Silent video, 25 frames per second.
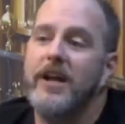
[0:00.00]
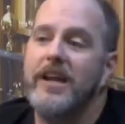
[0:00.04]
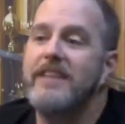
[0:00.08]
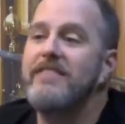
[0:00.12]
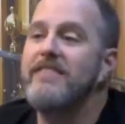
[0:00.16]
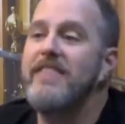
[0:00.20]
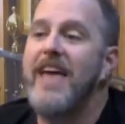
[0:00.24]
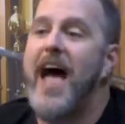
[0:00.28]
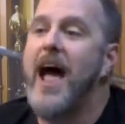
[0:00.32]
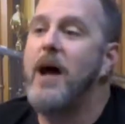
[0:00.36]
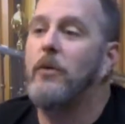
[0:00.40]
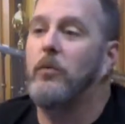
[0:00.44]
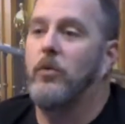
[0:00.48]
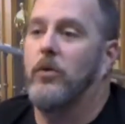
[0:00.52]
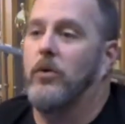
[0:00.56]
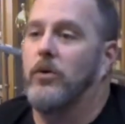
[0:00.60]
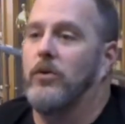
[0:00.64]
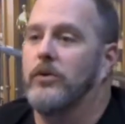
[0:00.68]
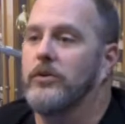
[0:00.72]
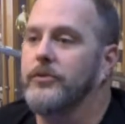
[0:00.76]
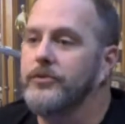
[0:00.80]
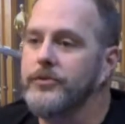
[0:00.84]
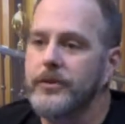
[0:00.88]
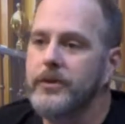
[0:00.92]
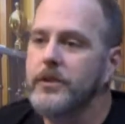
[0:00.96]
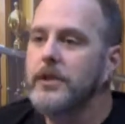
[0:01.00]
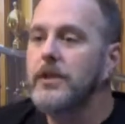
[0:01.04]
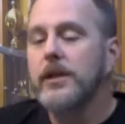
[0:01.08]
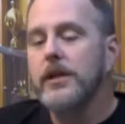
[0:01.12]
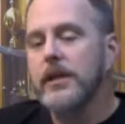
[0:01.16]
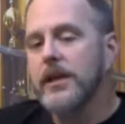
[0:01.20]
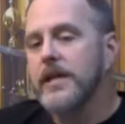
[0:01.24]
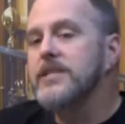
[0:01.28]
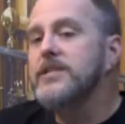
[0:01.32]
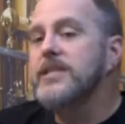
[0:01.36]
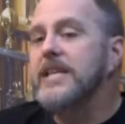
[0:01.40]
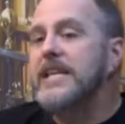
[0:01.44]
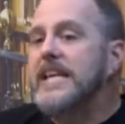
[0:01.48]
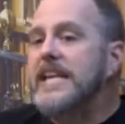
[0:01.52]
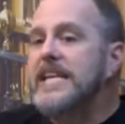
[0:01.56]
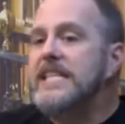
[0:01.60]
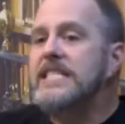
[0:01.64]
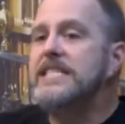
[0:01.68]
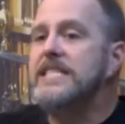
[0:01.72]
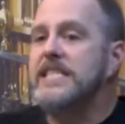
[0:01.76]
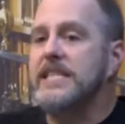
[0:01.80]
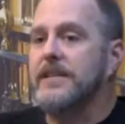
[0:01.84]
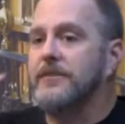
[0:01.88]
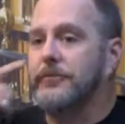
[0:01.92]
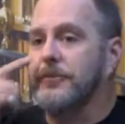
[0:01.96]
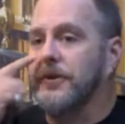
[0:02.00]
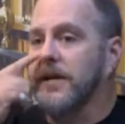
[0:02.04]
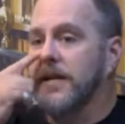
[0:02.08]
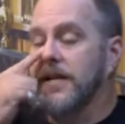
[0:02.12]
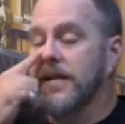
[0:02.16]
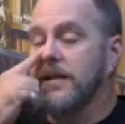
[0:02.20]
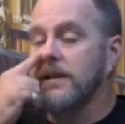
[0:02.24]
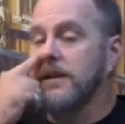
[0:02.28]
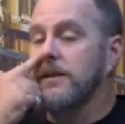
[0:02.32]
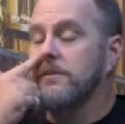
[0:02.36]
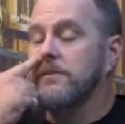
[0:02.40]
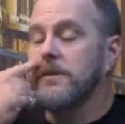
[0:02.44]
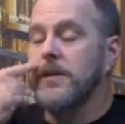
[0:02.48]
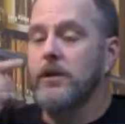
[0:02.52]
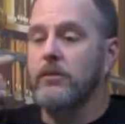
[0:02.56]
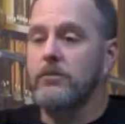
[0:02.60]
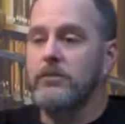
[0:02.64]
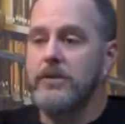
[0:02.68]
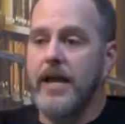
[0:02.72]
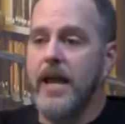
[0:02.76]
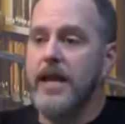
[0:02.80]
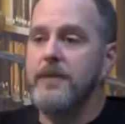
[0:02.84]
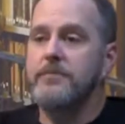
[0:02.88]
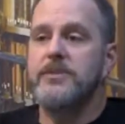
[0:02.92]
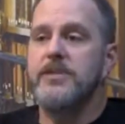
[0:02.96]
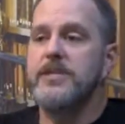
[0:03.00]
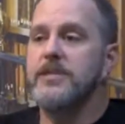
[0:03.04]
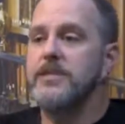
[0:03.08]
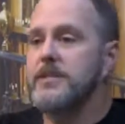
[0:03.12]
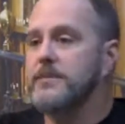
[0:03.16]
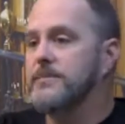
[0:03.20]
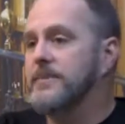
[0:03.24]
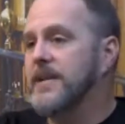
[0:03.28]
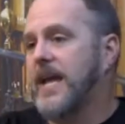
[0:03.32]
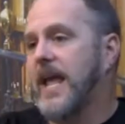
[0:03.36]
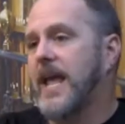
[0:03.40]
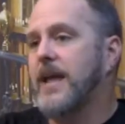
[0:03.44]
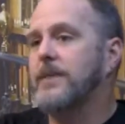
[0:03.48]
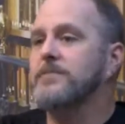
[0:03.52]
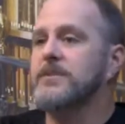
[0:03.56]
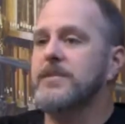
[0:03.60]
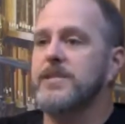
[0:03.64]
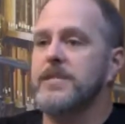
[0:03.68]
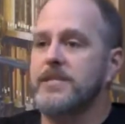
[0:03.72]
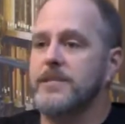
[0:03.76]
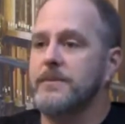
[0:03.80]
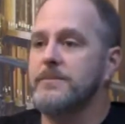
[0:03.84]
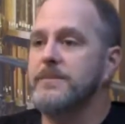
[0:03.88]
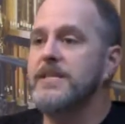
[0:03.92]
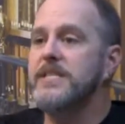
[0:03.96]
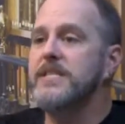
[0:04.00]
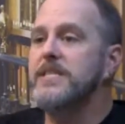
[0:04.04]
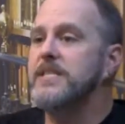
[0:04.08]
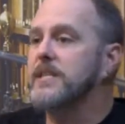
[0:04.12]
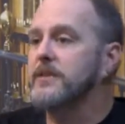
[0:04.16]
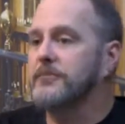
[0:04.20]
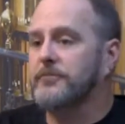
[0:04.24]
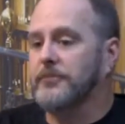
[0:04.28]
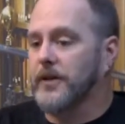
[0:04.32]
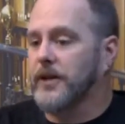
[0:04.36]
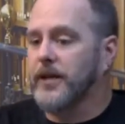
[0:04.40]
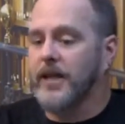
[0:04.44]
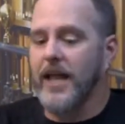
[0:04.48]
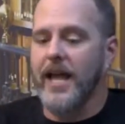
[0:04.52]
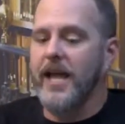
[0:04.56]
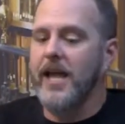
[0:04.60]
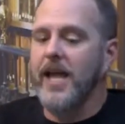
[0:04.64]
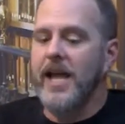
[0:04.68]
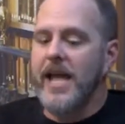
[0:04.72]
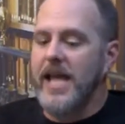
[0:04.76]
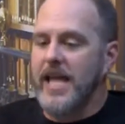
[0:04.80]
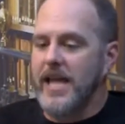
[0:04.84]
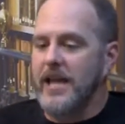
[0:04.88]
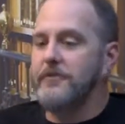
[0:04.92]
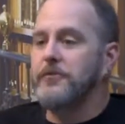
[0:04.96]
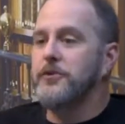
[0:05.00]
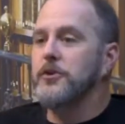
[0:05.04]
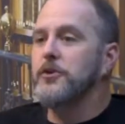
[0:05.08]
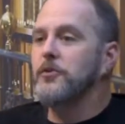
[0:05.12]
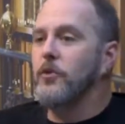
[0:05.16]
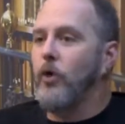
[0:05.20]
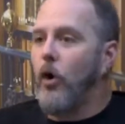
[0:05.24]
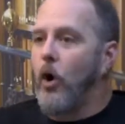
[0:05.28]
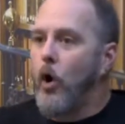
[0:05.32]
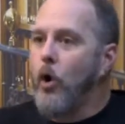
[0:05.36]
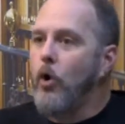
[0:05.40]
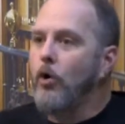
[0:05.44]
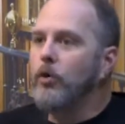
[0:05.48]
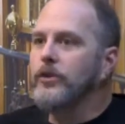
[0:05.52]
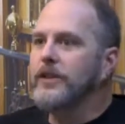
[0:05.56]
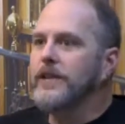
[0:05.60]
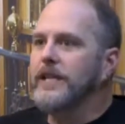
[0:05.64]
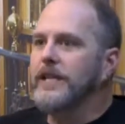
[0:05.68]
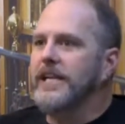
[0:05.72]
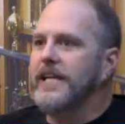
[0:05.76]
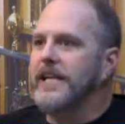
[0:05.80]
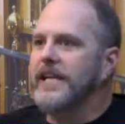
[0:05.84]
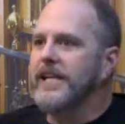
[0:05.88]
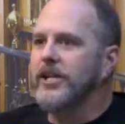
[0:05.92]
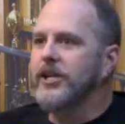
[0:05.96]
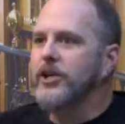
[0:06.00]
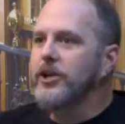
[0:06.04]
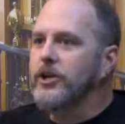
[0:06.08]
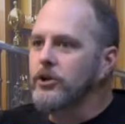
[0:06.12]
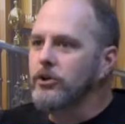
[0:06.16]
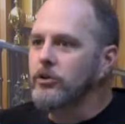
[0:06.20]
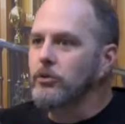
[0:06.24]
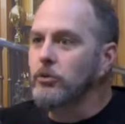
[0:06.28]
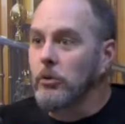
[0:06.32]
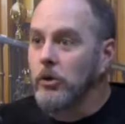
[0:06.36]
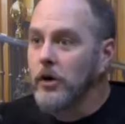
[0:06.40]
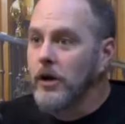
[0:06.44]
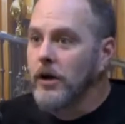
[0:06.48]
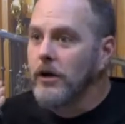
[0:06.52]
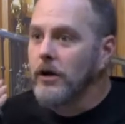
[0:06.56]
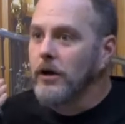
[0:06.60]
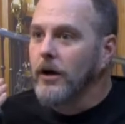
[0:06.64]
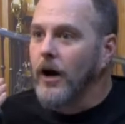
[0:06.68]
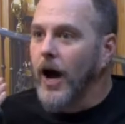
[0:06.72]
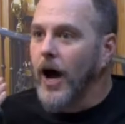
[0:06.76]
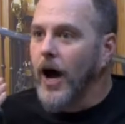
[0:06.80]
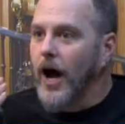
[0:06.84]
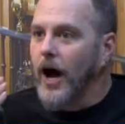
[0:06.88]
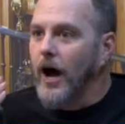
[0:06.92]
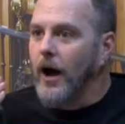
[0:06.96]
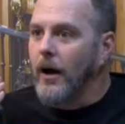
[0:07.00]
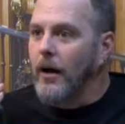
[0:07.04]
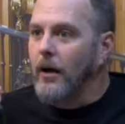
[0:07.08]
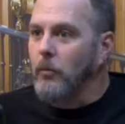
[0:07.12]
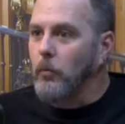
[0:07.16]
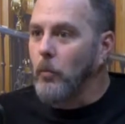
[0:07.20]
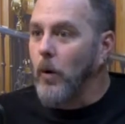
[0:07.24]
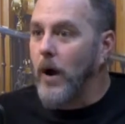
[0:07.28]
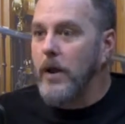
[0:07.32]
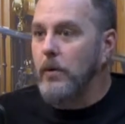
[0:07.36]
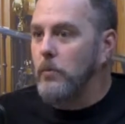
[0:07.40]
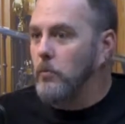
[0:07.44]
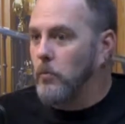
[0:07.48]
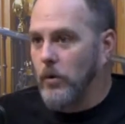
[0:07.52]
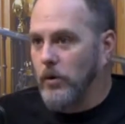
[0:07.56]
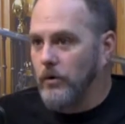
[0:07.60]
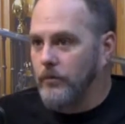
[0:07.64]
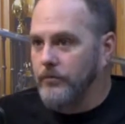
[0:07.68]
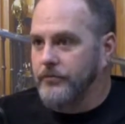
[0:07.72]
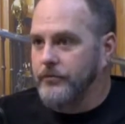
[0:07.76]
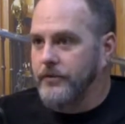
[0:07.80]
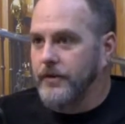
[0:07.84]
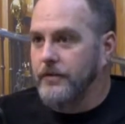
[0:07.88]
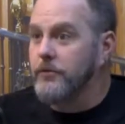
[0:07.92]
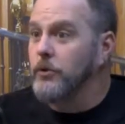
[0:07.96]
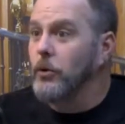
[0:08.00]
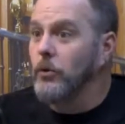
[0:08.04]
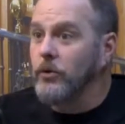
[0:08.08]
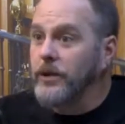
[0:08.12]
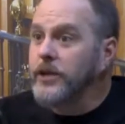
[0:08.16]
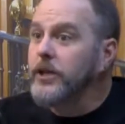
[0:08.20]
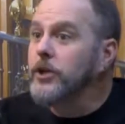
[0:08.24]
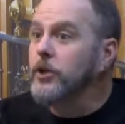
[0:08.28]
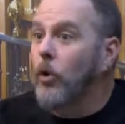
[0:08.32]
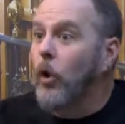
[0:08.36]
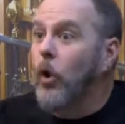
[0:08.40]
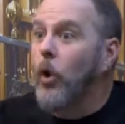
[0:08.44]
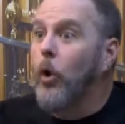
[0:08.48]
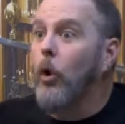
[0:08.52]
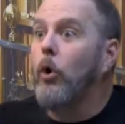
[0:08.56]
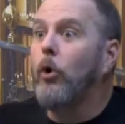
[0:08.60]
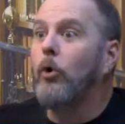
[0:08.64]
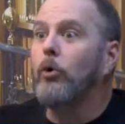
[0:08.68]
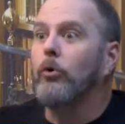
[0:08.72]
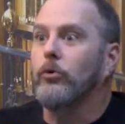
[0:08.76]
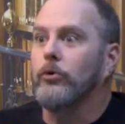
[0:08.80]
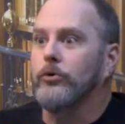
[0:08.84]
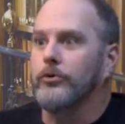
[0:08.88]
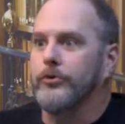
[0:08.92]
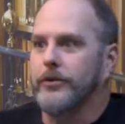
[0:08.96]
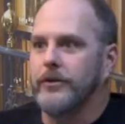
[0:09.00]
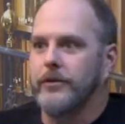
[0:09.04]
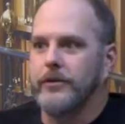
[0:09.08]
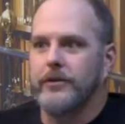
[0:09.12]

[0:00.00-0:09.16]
in that world? That's true. Because it is different, and you know, game system to game system is different. Like if you only knew uh, White Wolf, if you only knew old